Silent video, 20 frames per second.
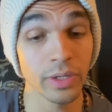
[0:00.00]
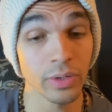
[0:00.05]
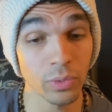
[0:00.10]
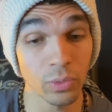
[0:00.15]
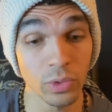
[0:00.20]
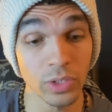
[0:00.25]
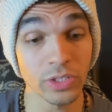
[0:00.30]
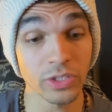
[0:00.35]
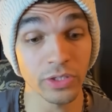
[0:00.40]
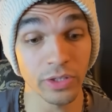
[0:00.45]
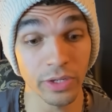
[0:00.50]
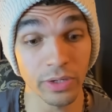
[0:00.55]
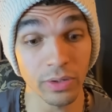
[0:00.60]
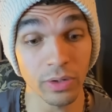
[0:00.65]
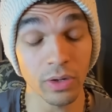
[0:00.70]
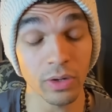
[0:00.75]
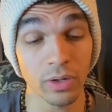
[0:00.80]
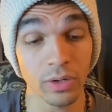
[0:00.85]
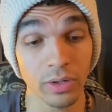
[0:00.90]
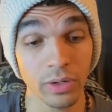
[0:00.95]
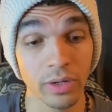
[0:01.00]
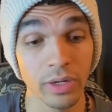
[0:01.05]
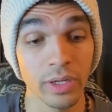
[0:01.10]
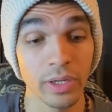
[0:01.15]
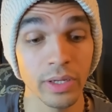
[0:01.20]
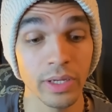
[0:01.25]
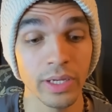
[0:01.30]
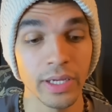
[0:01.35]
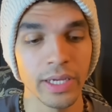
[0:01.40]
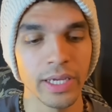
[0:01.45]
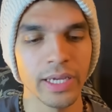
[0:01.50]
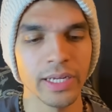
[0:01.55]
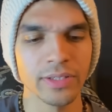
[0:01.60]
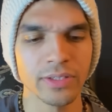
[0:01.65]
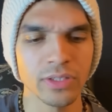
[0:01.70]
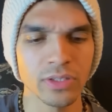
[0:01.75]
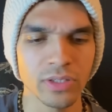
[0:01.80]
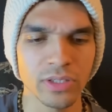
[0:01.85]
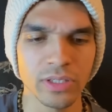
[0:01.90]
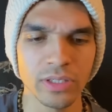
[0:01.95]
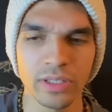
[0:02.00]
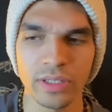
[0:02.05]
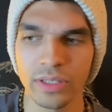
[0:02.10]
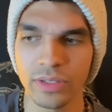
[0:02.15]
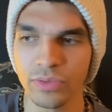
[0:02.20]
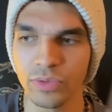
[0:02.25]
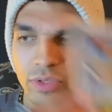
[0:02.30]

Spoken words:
which there are. And it's interesting with